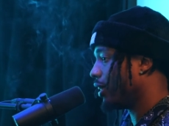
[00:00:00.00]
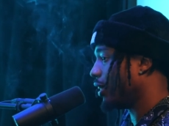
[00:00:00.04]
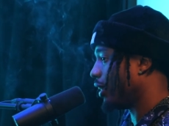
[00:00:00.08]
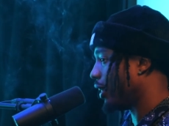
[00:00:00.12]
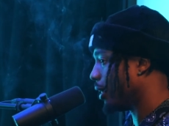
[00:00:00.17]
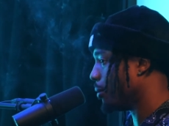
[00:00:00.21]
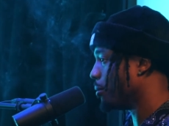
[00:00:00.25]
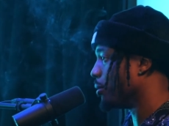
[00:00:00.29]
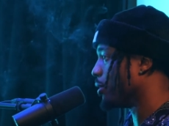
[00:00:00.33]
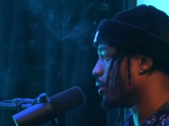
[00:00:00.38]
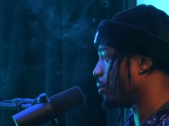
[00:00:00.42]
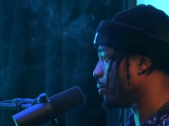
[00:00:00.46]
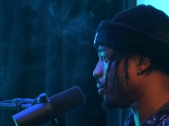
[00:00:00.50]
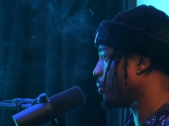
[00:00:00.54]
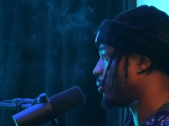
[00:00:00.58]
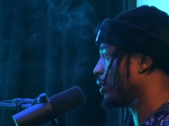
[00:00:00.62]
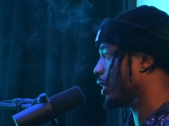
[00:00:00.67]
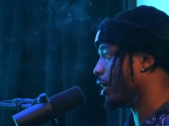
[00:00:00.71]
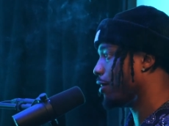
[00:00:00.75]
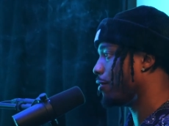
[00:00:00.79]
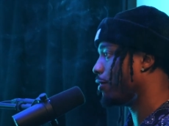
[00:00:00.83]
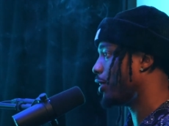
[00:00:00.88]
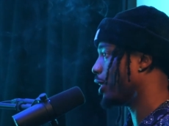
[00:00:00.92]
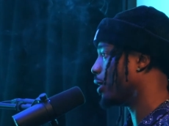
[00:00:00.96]
he was
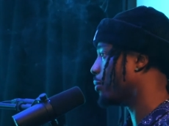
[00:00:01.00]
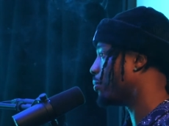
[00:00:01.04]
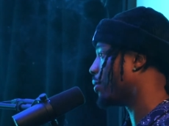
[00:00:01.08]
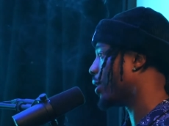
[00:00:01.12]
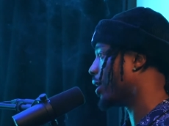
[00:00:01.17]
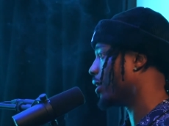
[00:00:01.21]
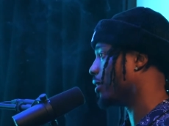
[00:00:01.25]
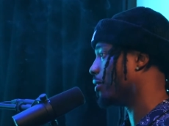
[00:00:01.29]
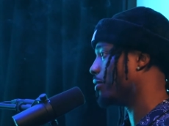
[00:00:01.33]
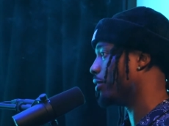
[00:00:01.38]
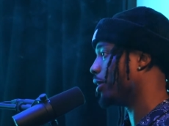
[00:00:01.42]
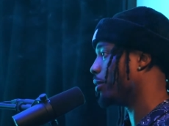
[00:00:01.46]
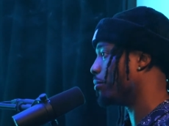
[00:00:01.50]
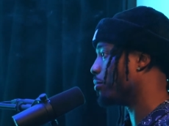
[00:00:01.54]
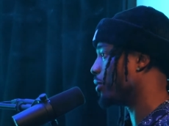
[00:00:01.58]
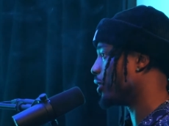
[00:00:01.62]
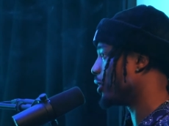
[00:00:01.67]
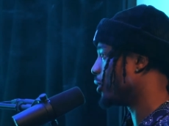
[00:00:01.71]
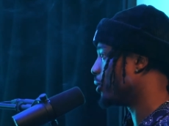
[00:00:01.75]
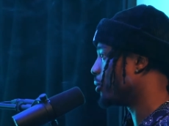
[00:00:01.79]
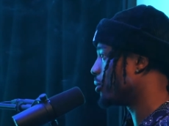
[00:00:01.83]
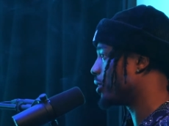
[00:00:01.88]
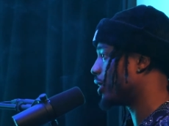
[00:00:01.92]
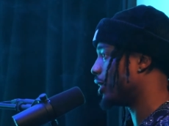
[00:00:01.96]
definitely yeah. a part of it,
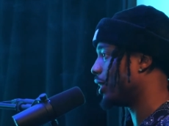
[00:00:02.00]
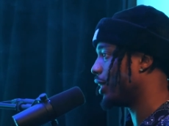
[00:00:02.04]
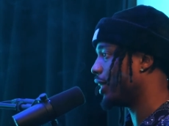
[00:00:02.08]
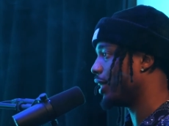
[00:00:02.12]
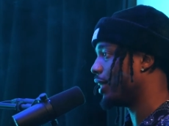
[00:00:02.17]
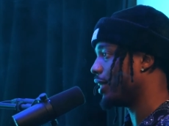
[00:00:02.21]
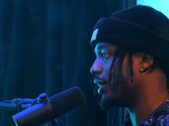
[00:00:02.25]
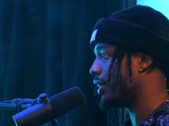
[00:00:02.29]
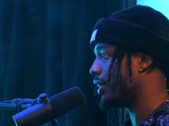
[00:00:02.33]
producing it,